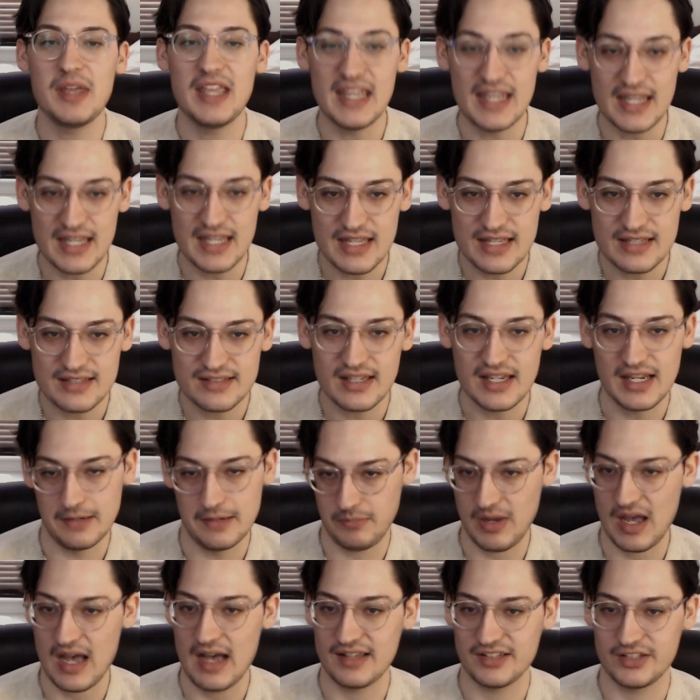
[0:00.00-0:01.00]
is
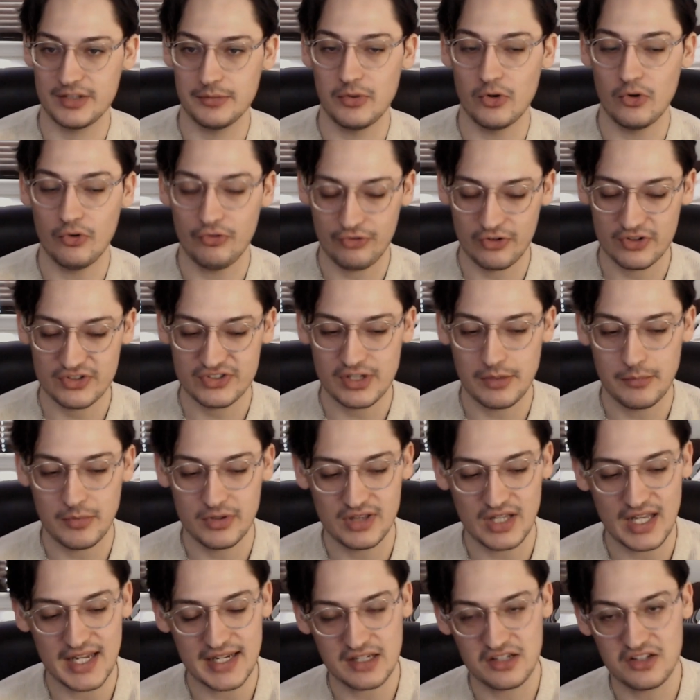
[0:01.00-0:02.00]
impossible for someone
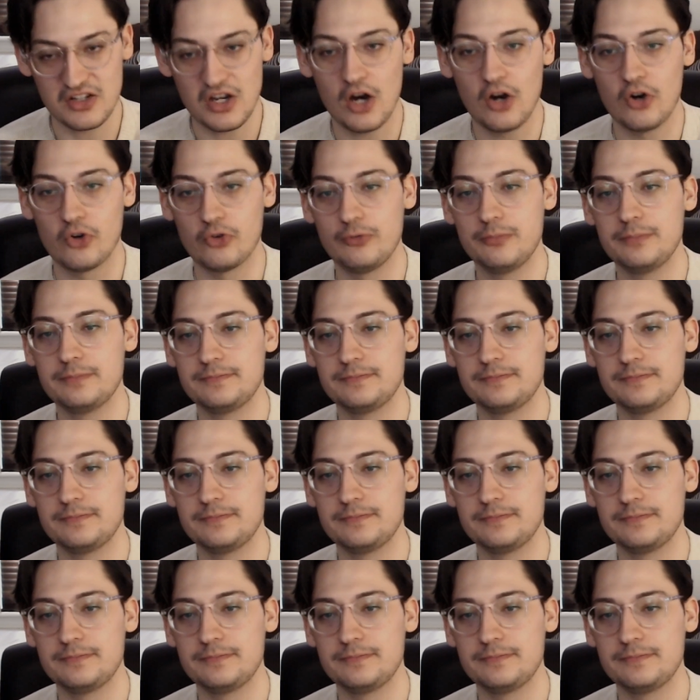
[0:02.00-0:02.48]
like Gon.